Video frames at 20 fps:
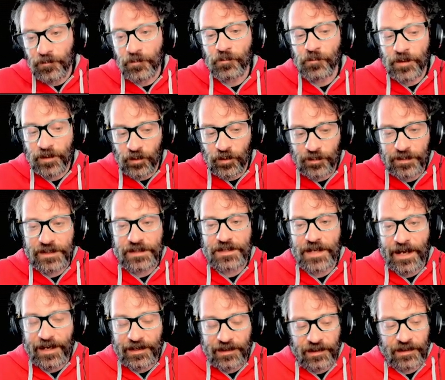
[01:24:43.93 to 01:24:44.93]
We'll be
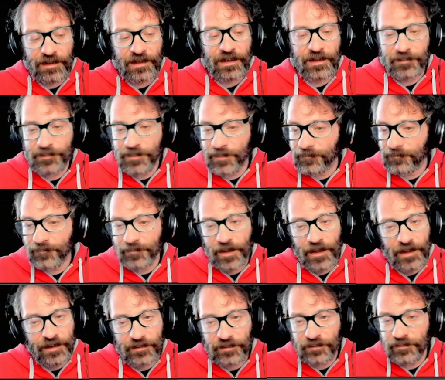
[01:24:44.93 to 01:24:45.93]
adding in
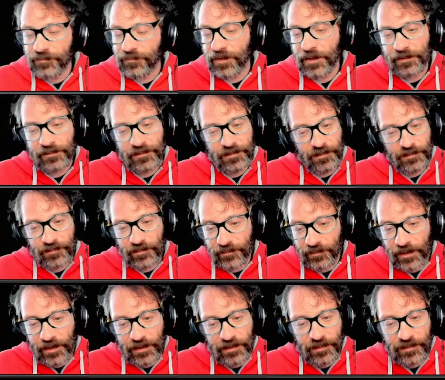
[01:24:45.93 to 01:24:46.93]
particle effects and
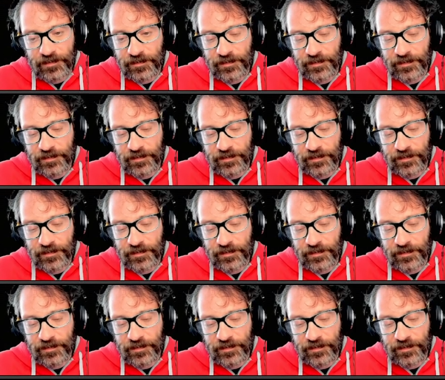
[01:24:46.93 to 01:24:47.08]
status